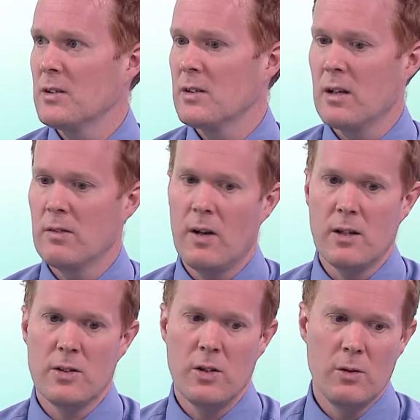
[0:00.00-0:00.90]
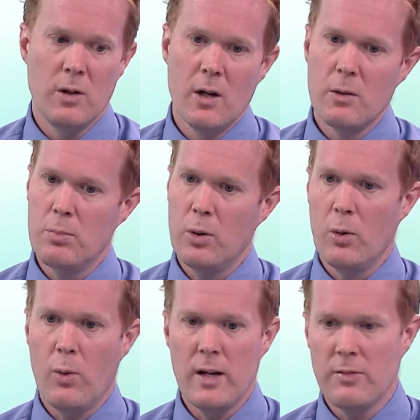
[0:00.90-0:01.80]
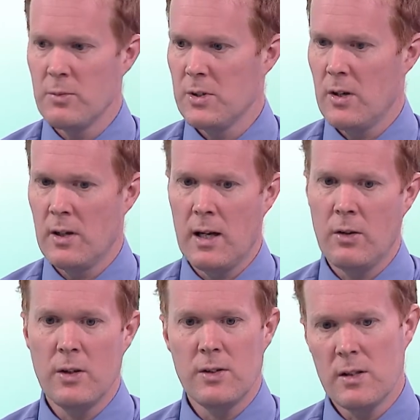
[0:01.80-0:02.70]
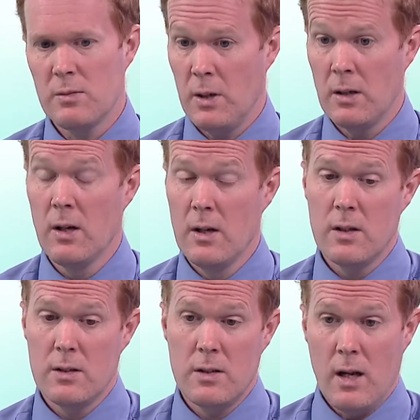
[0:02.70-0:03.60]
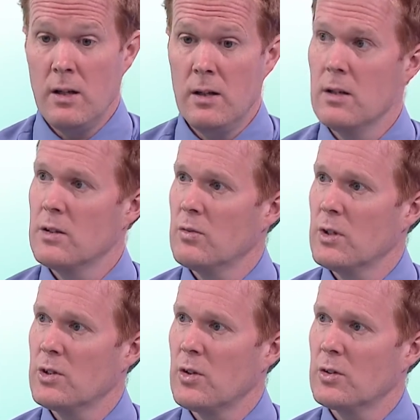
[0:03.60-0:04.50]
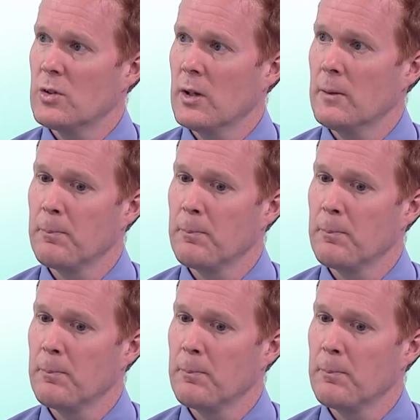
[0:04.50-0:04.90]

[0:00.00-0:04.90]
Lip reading: They've had to pull away from certain areas. There's been 10 years of restructuring.